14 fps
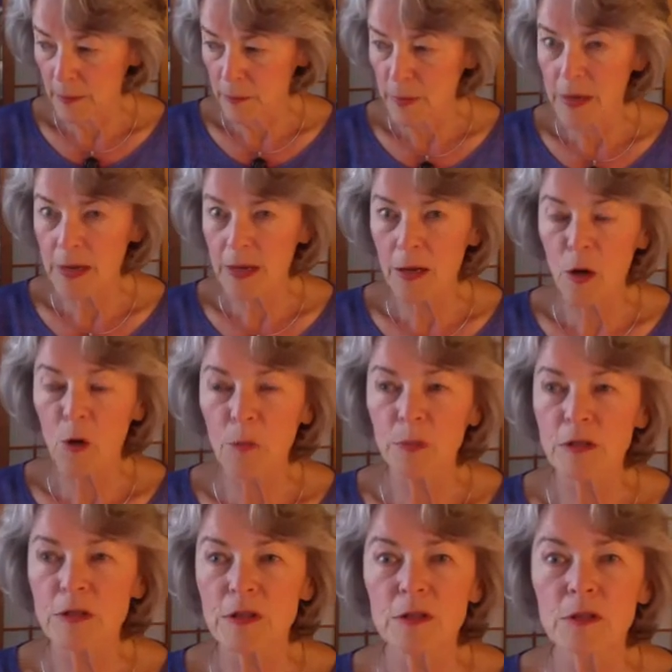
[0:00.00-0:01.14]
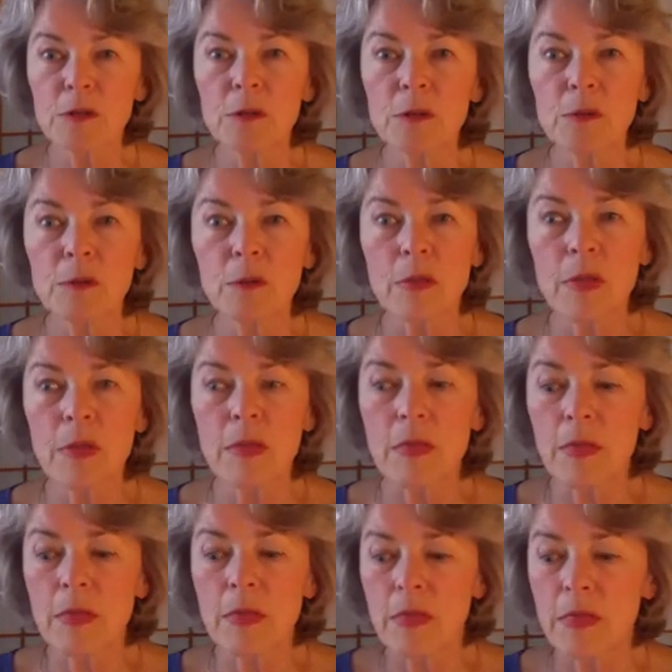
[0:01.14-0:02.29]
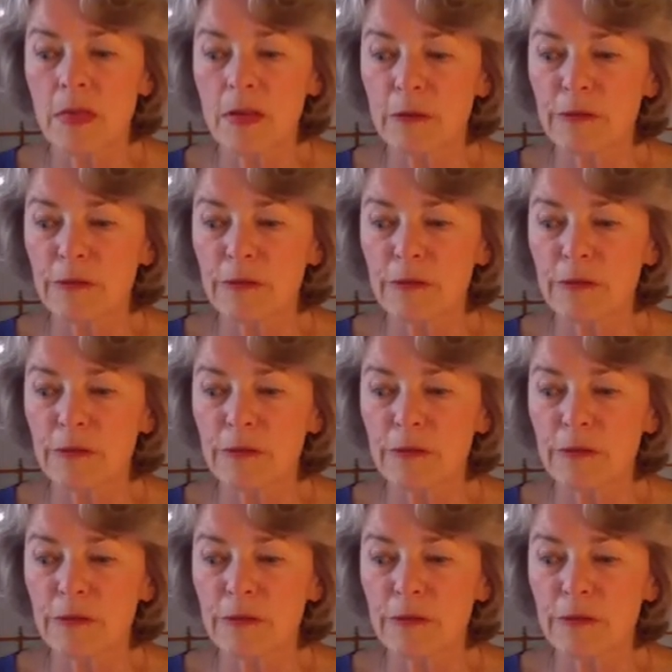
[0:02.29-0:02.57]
being open to the